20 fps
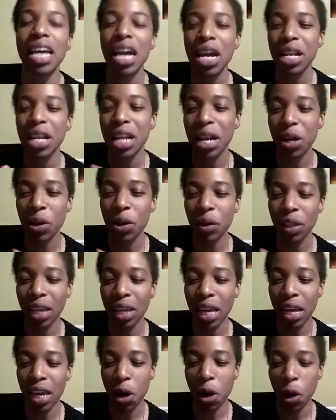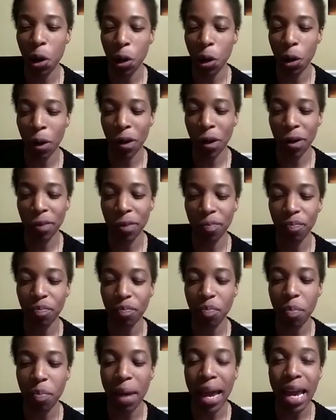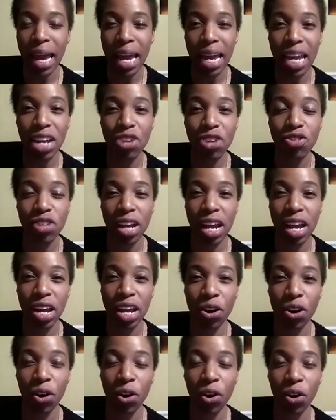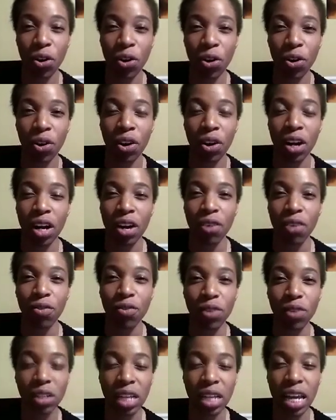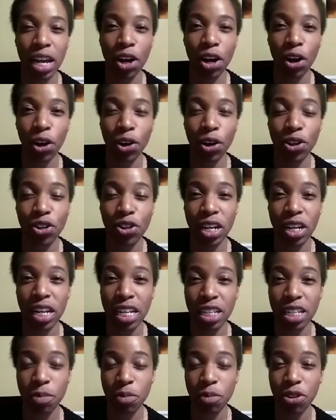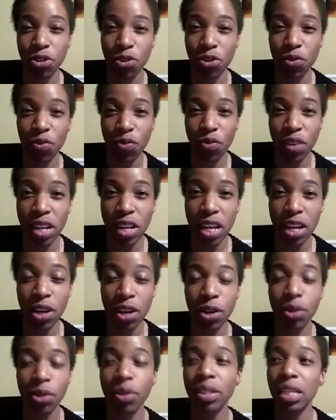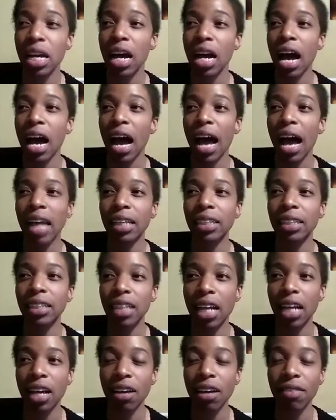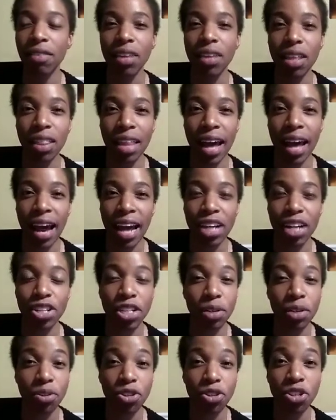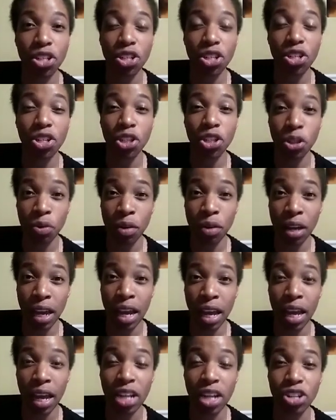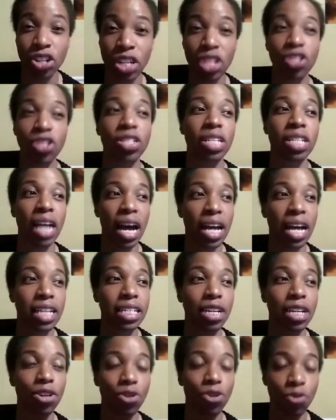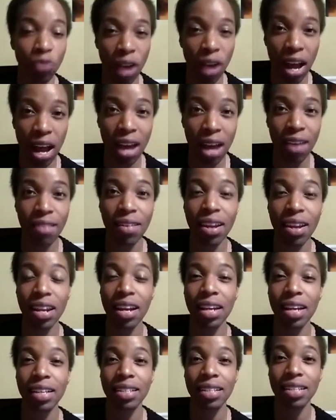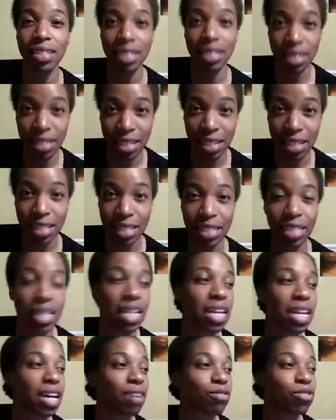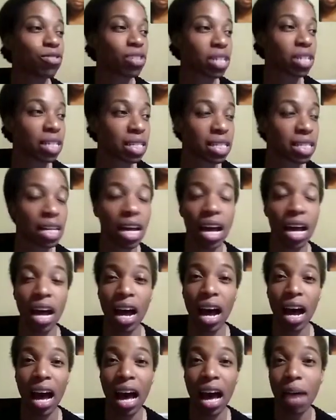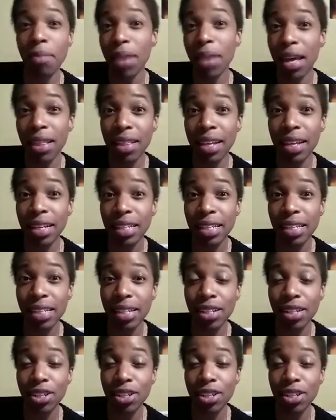not only her page and her really encouraging and inspirational videos, I loved that she was just doing it. She just has a drive and a consistency of just, I'm in this